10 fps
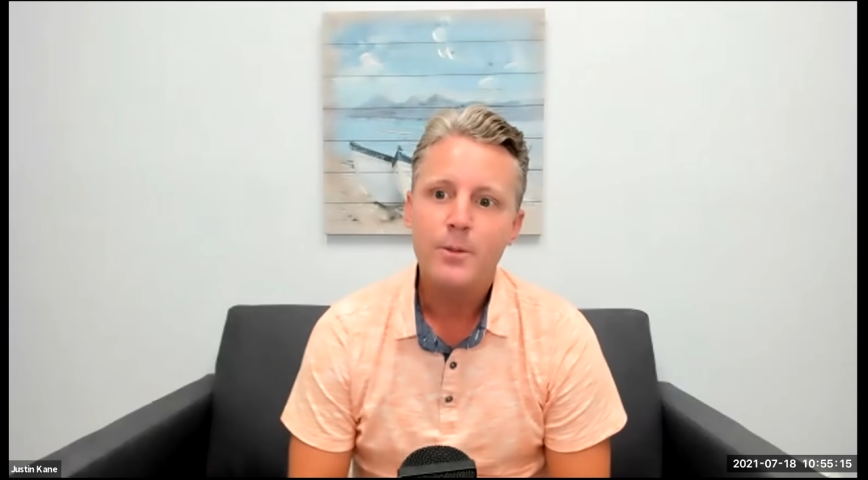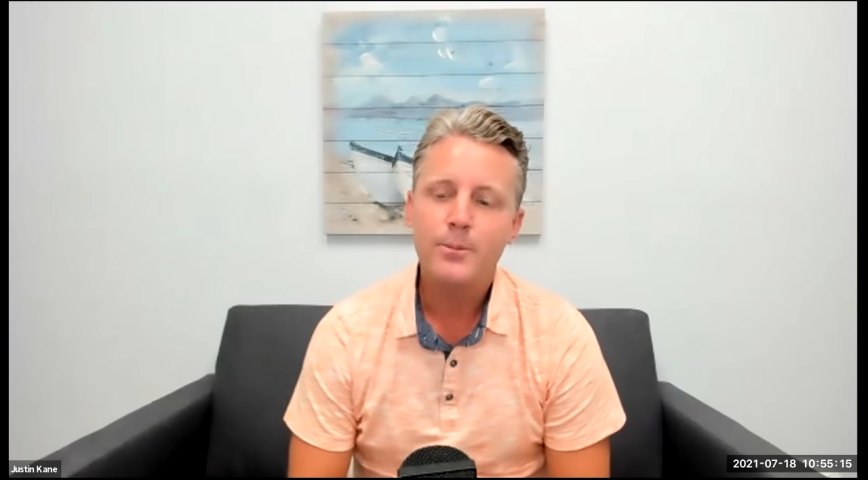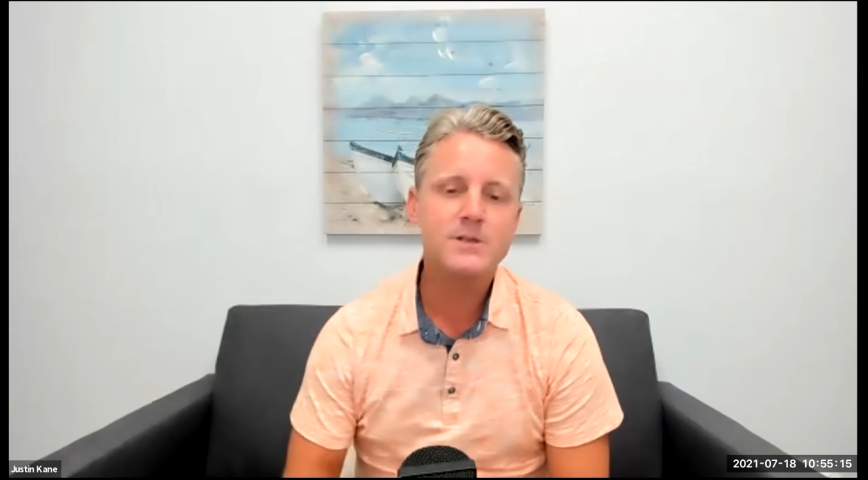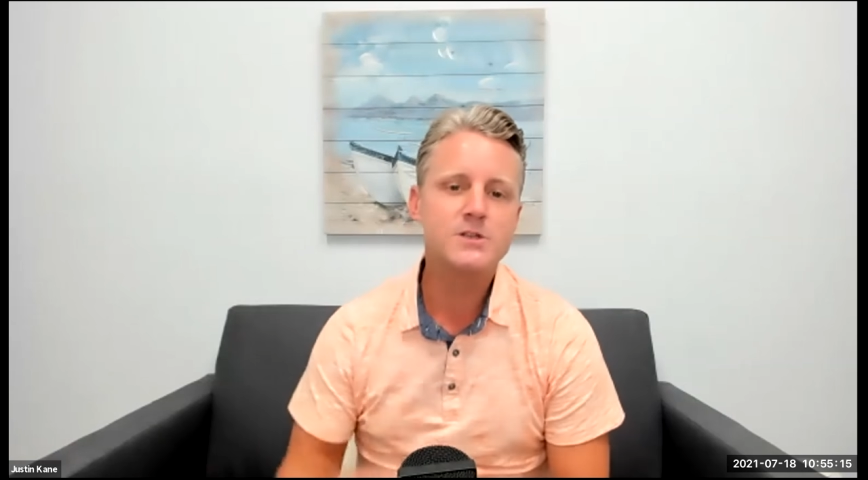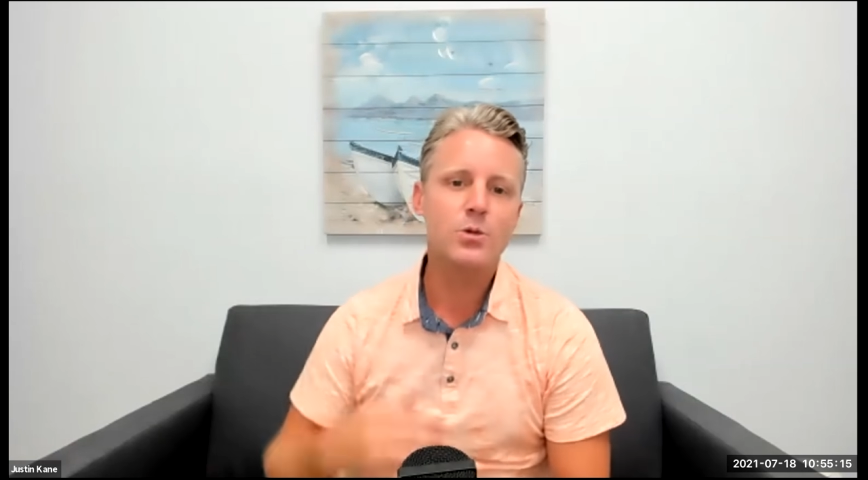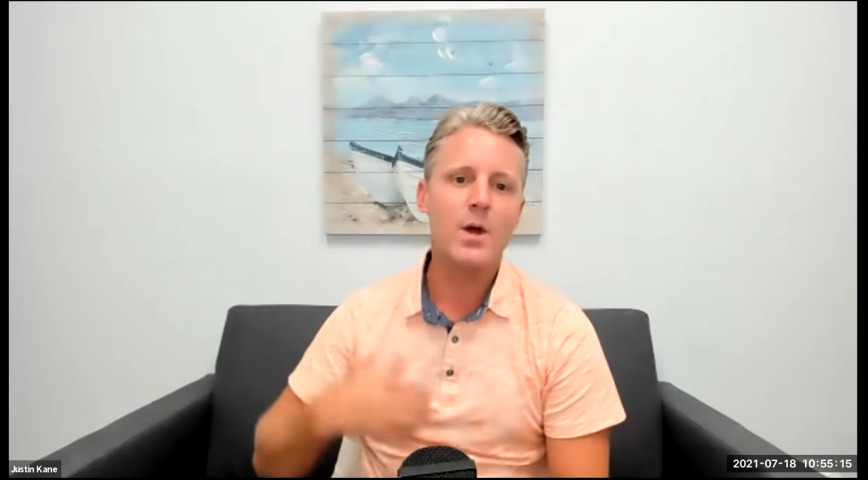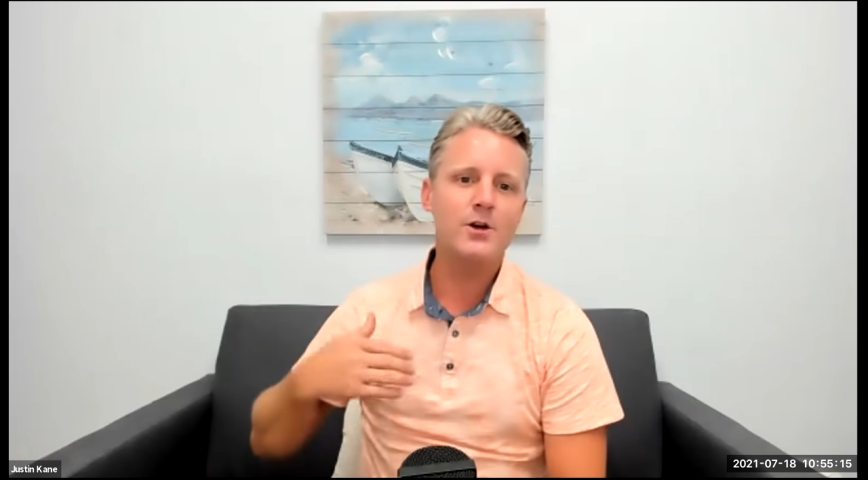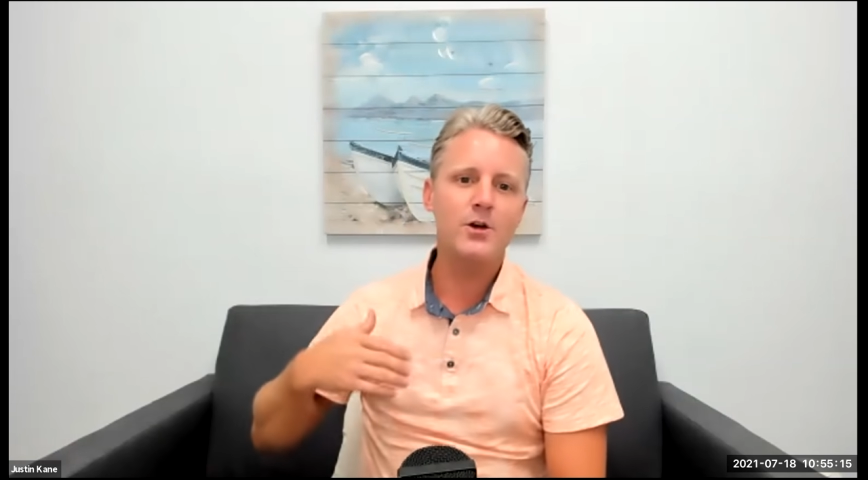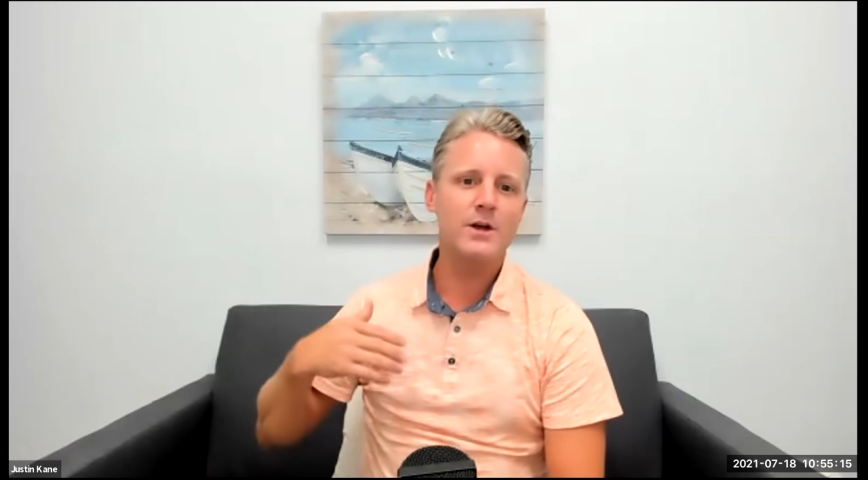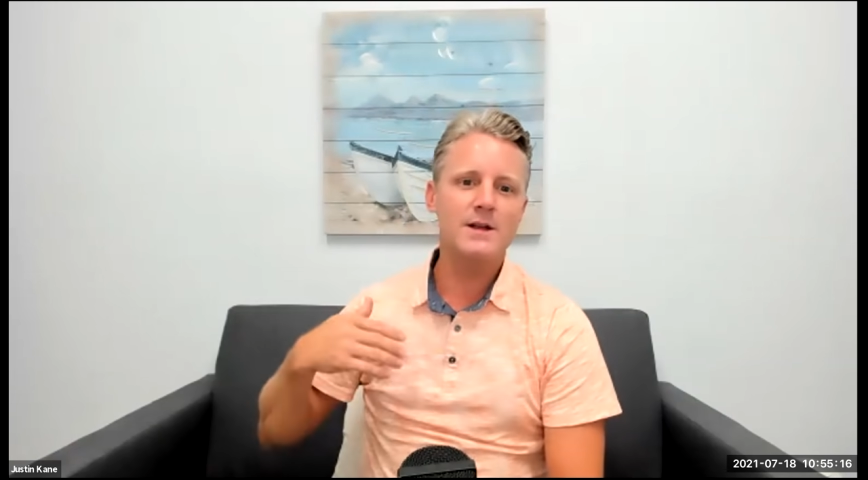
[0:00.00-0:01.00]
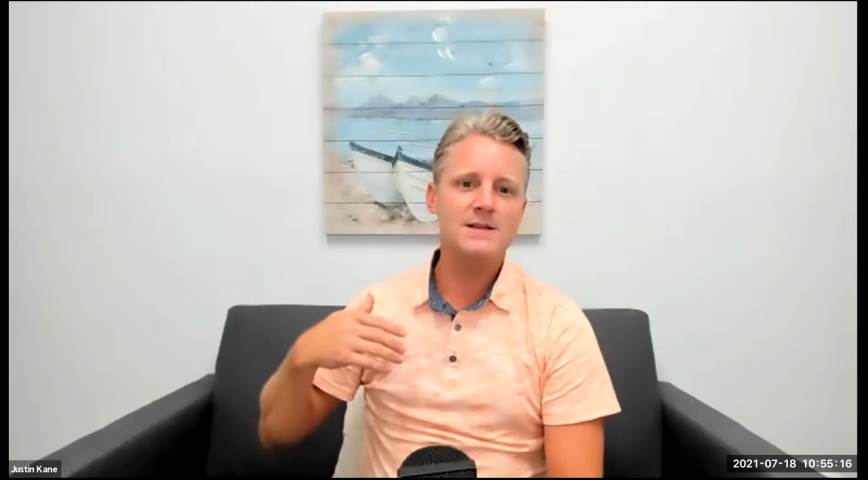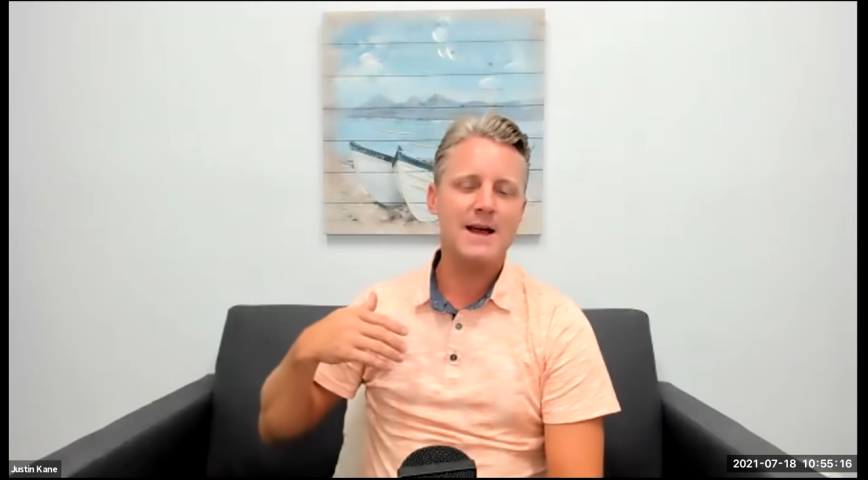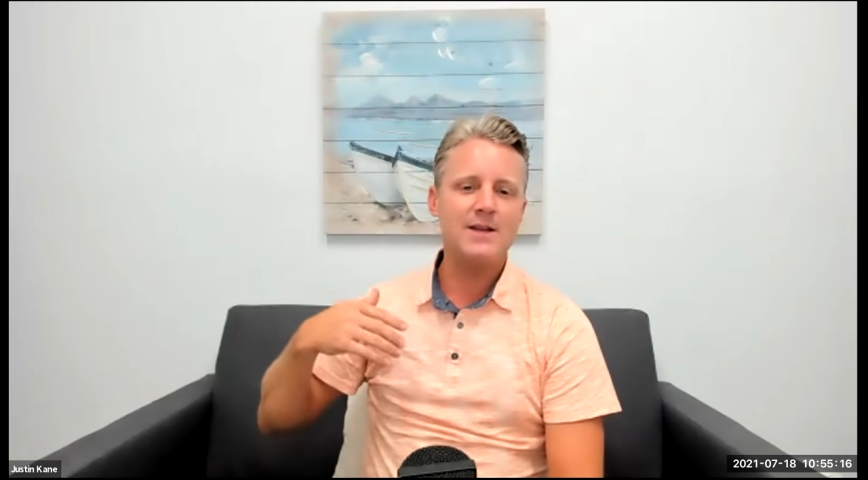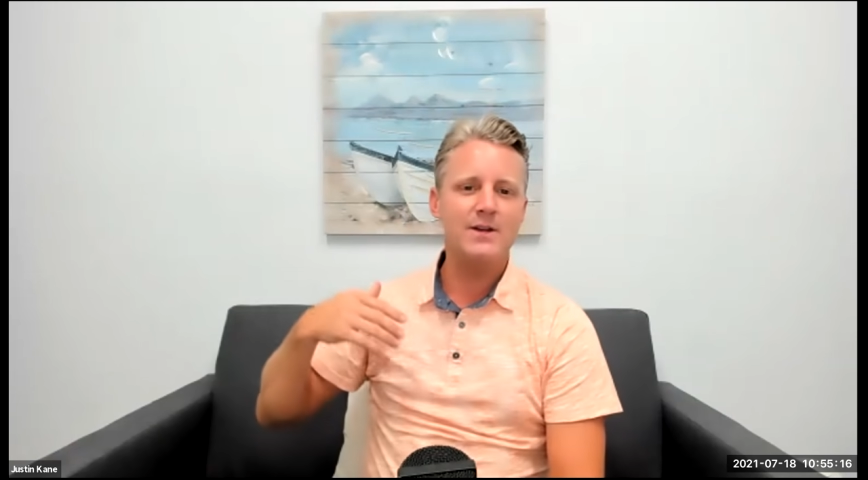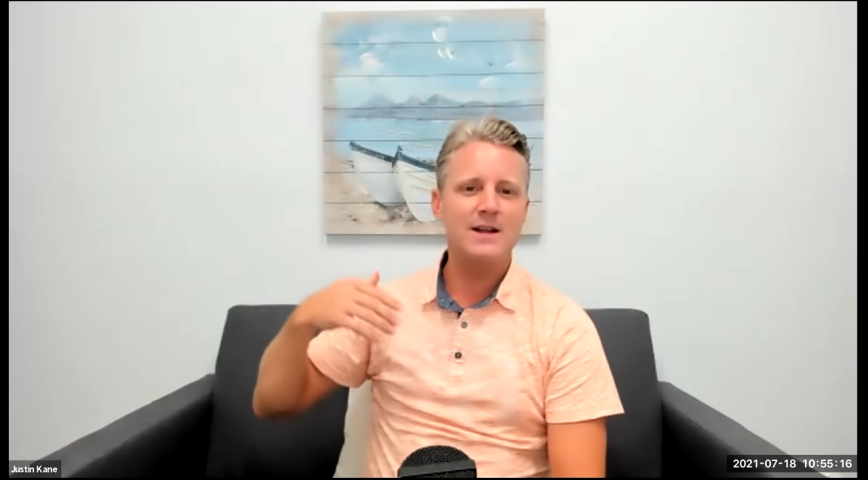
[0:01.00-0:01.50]
But surrender is
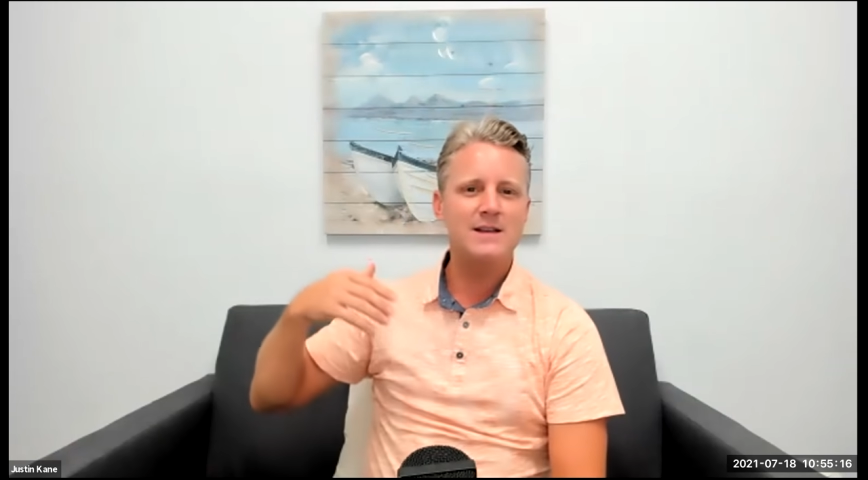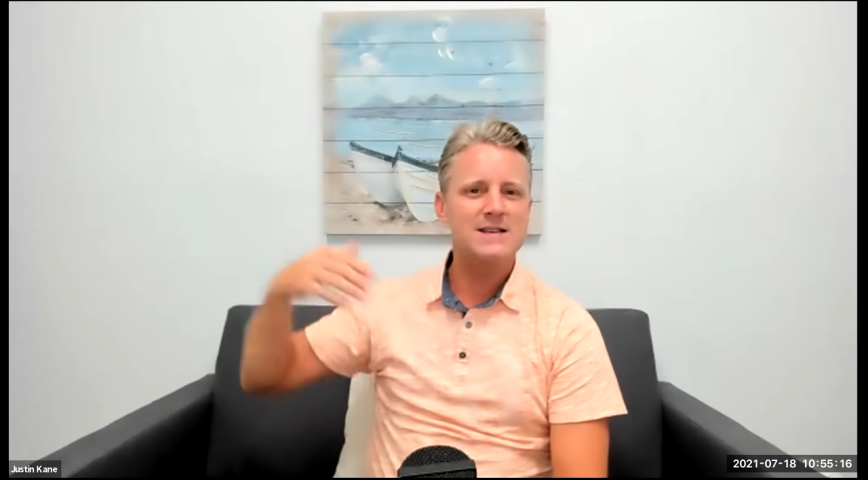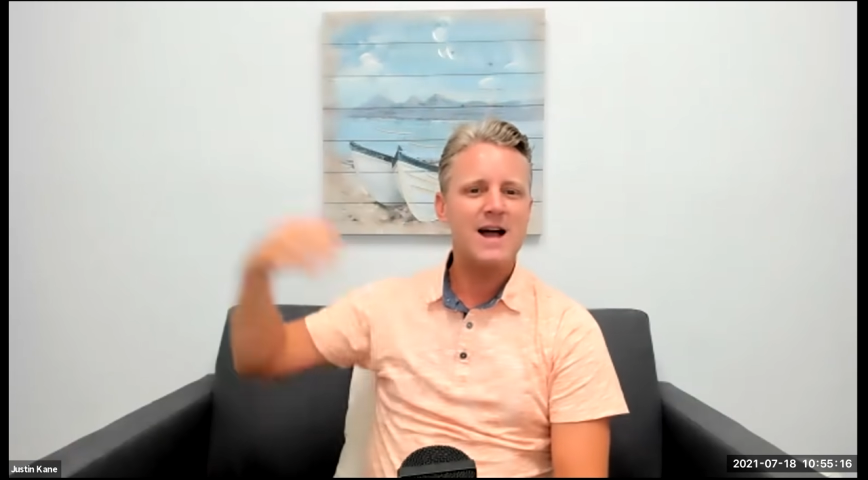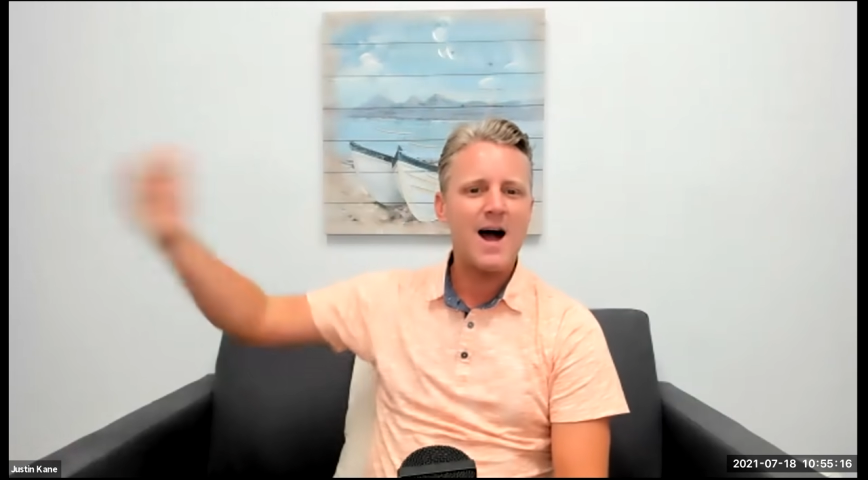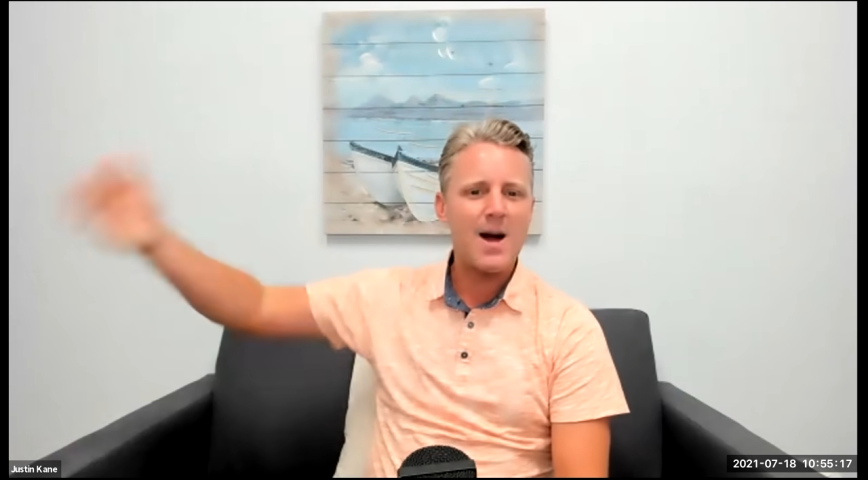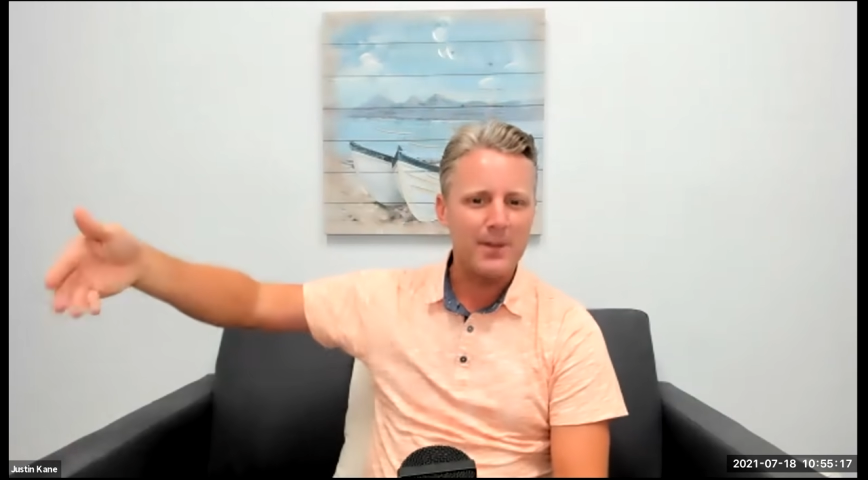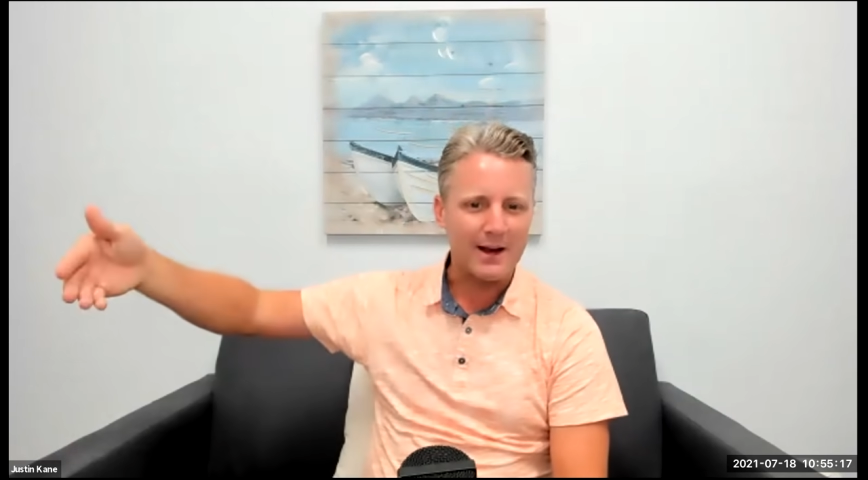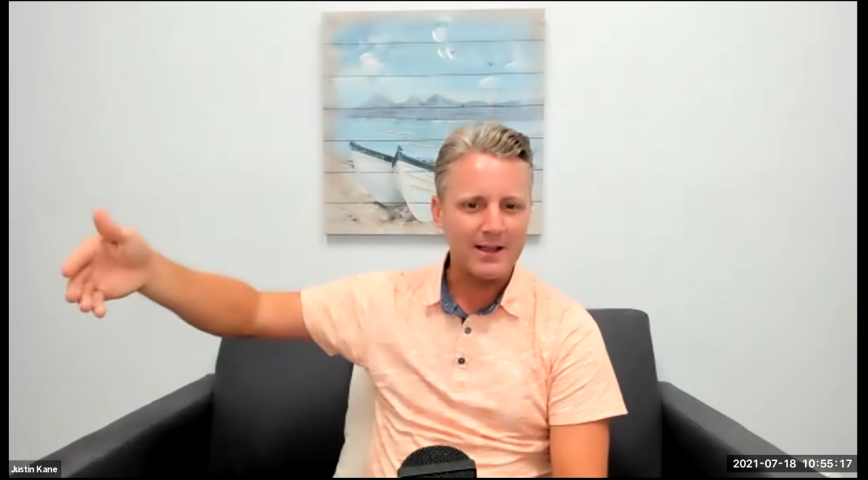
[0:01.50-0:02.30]
not even a topic.